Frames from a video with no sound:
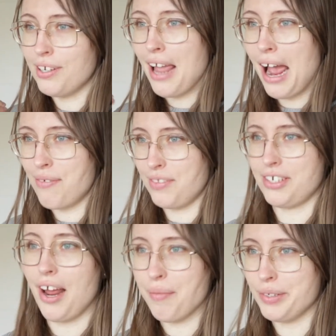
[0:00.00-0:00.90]
have the
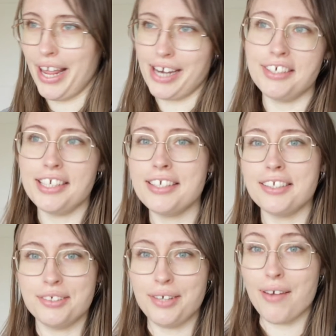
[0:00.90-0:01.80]
time to edit it,
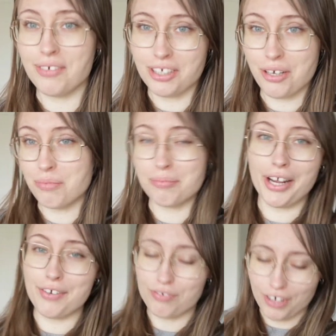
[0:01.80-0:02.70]
to have it up
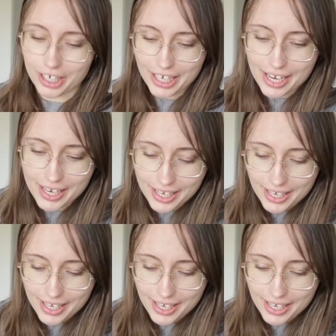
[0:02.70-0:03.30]
by Friday,